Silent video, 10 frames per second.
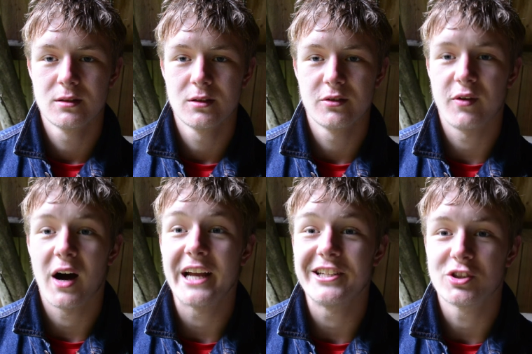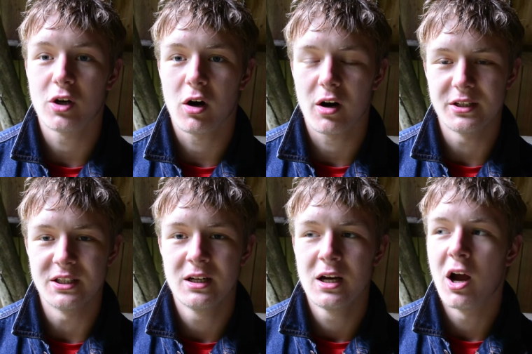Find God.
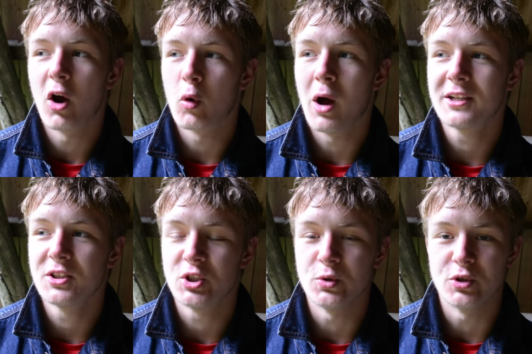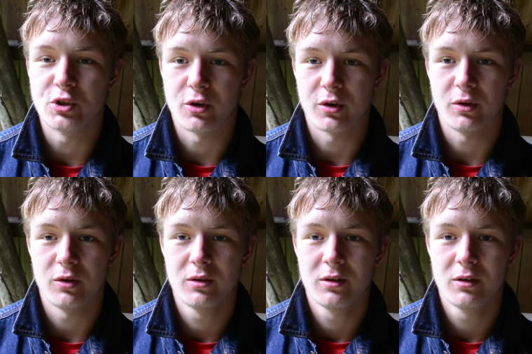Gratitude journal.